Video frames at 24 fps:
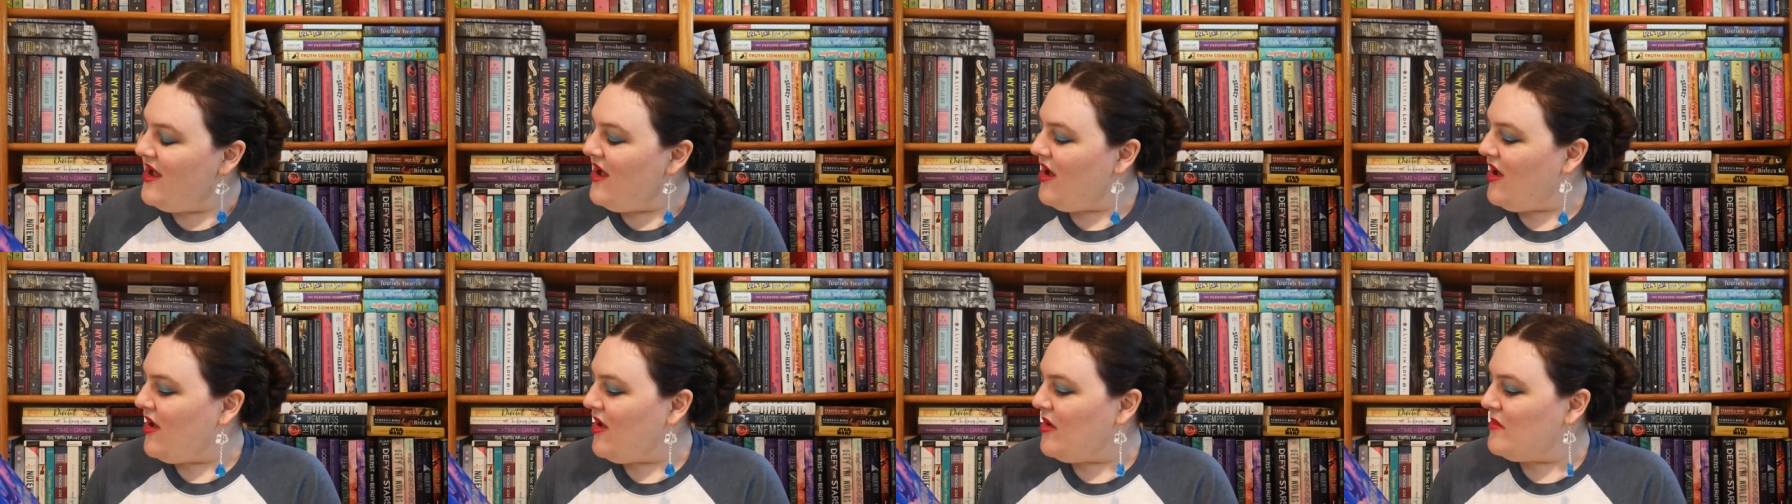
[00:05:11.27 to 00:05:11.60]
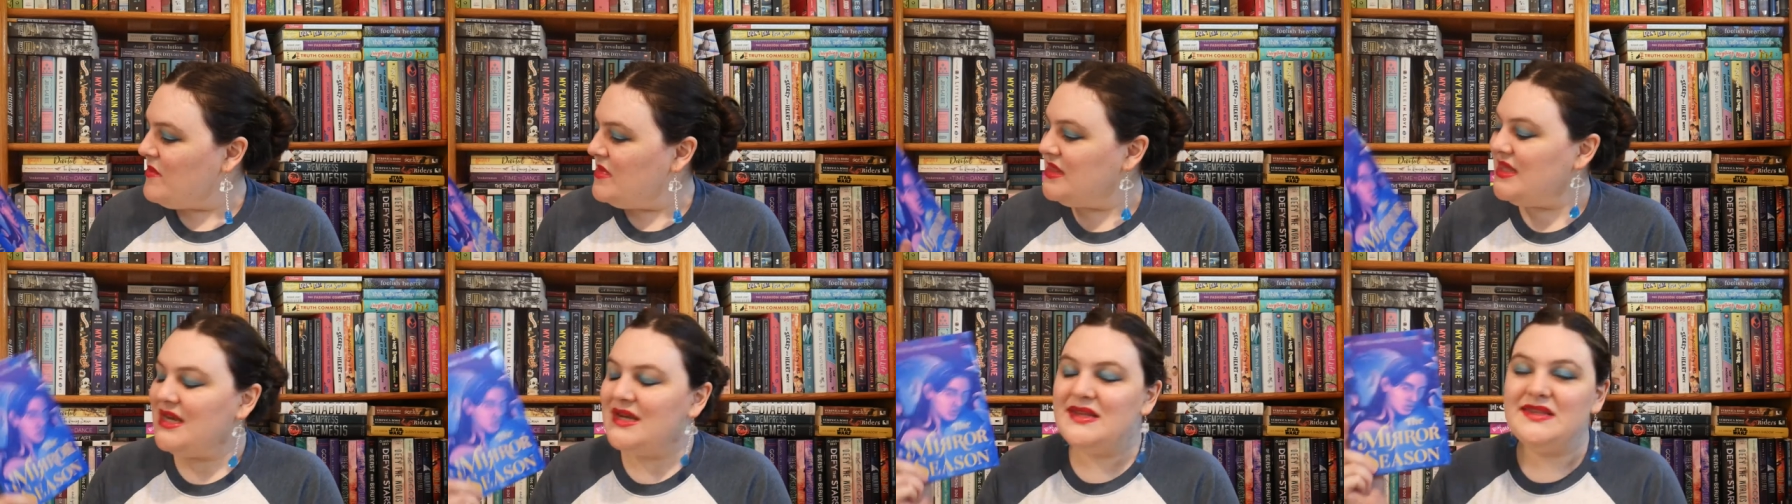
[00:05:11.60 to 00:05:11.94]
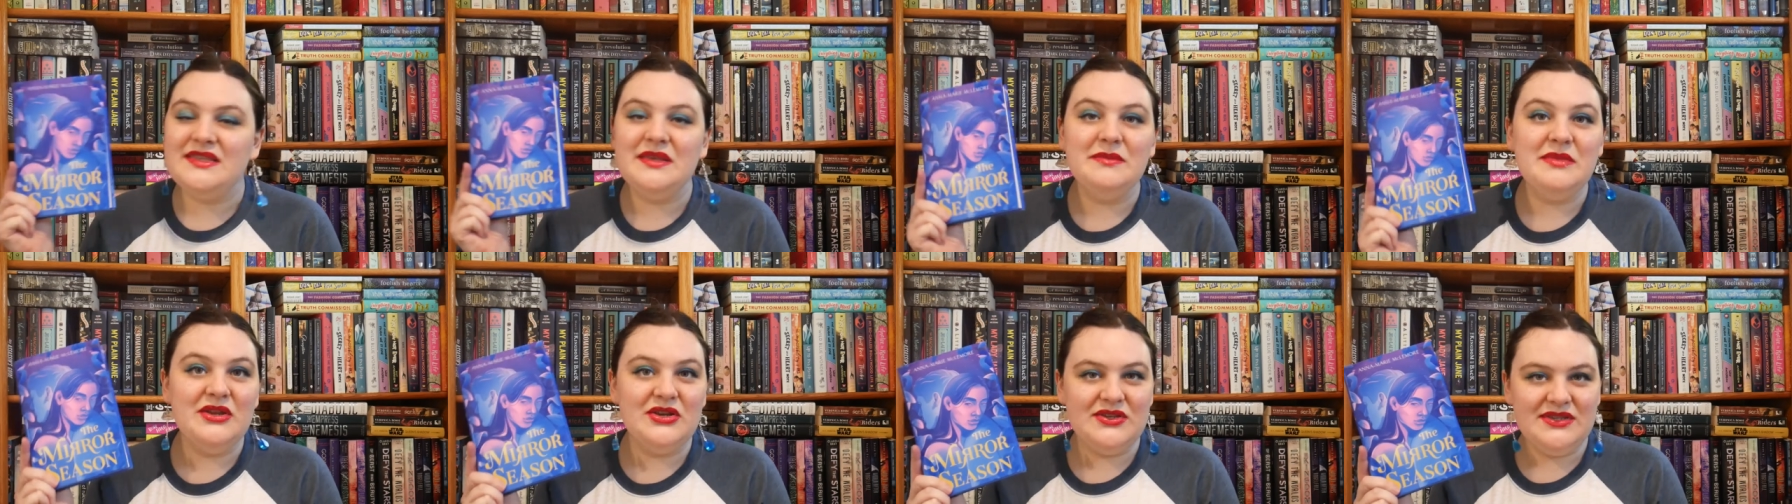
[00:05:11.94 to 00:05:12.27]
Um, and that is
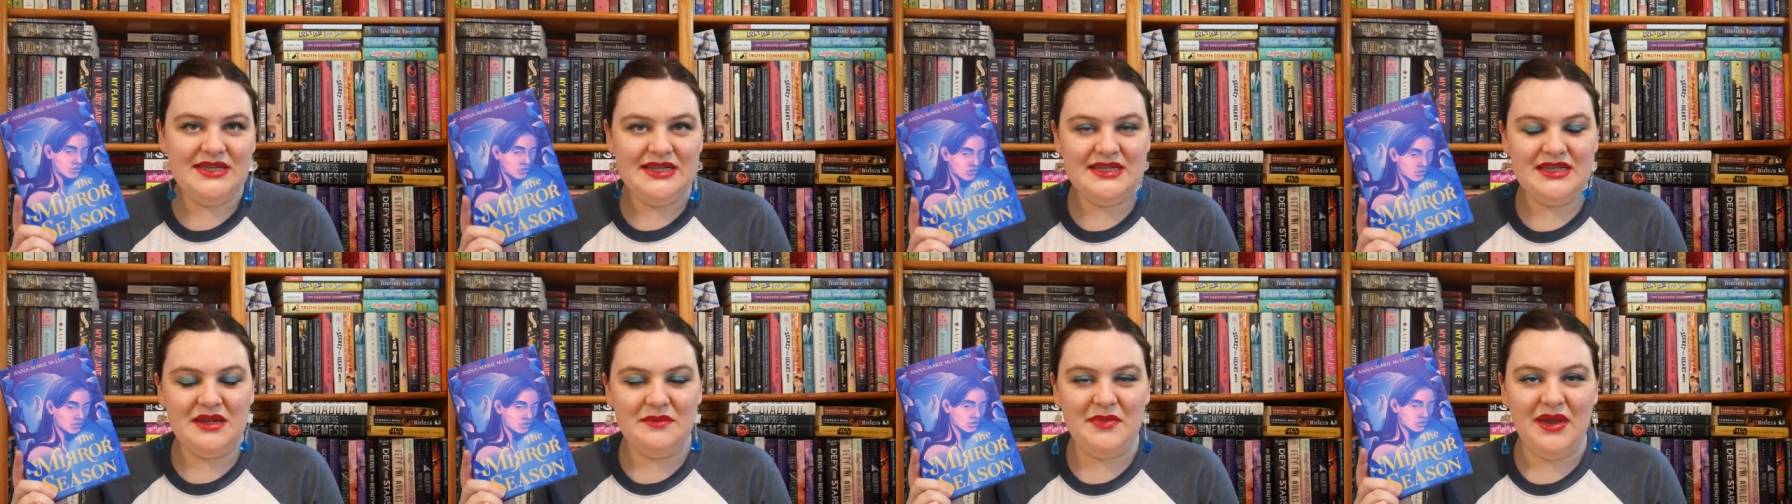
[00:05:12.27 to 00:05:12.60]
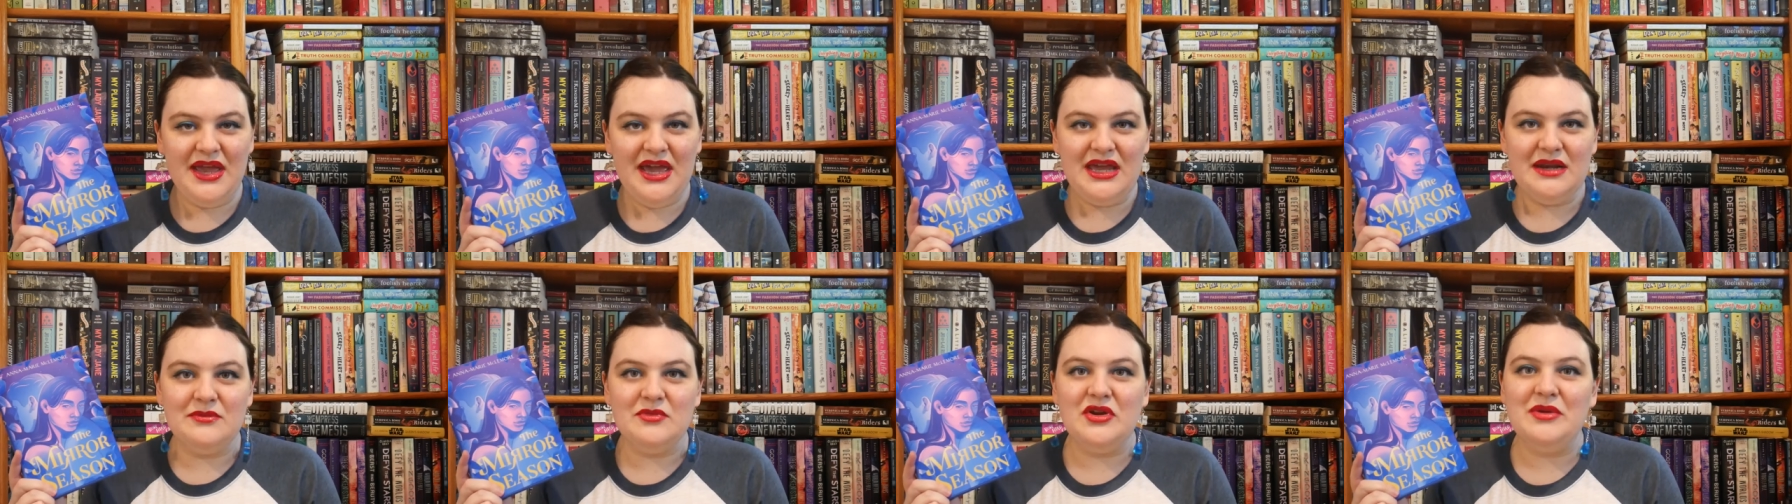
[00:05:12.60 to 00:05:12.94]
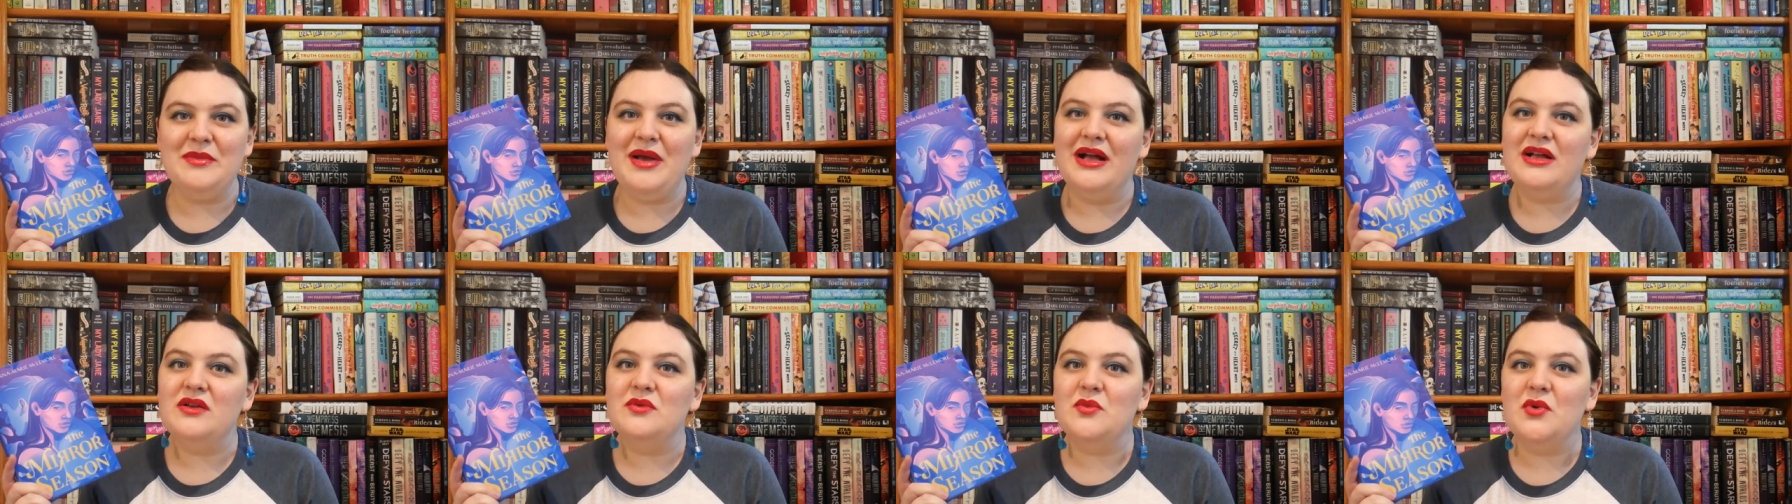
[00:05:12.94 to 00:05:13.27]
The Mirror Season by Anna Marie
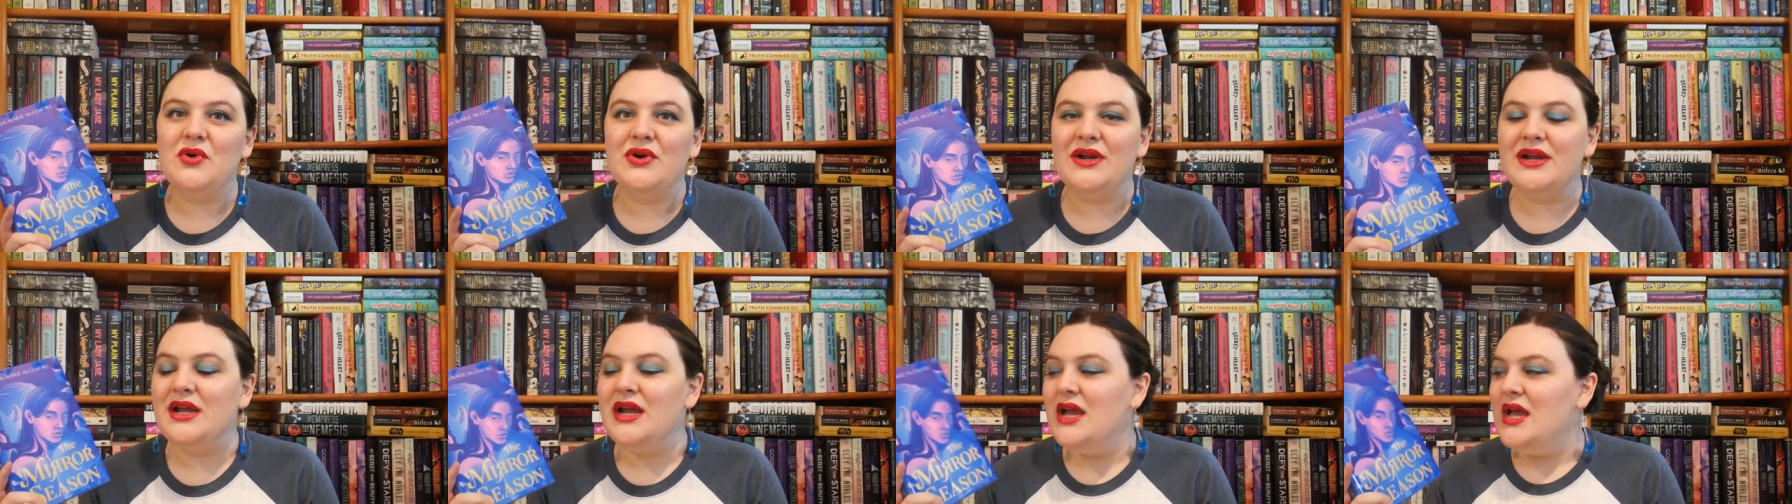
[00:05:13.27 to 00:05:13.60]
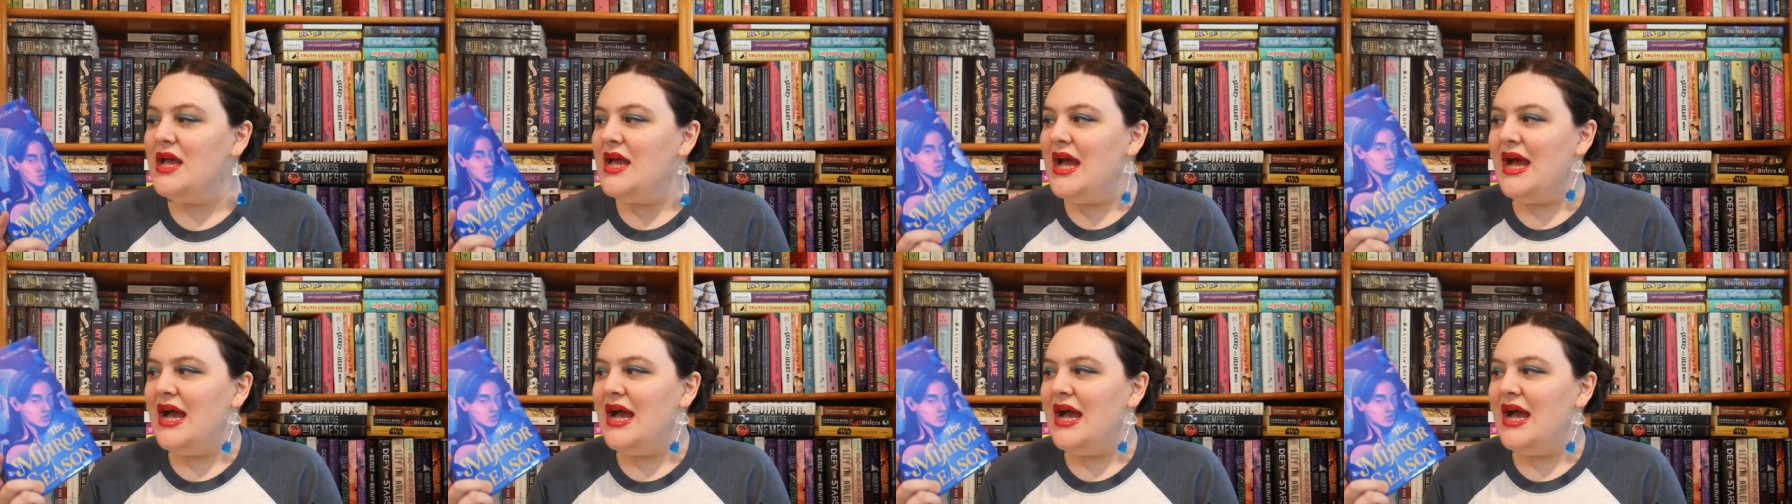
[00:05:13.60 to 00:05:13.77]
McLemore.